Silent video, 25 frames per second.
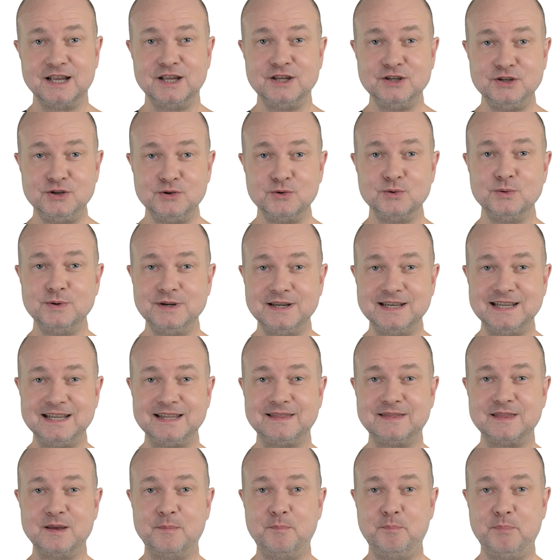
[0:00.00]
you
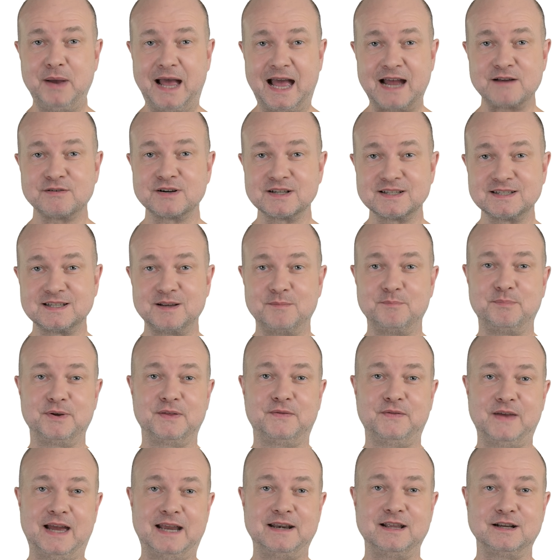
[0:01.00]
need the
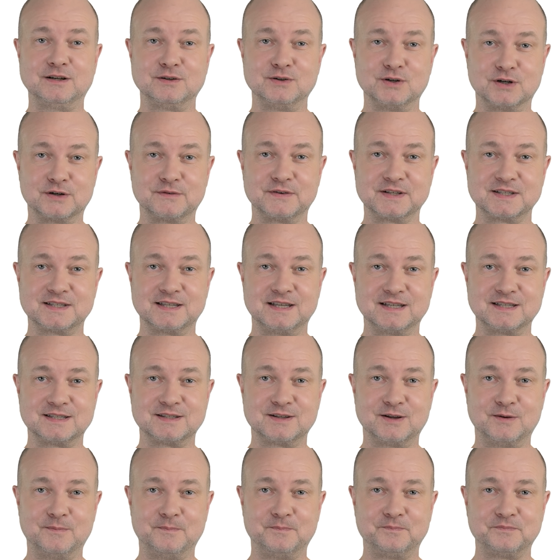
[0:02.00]
parasympathetic nervous
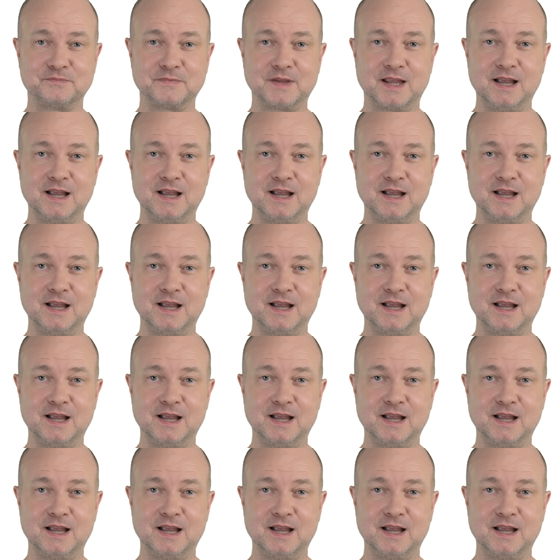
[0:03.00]
system.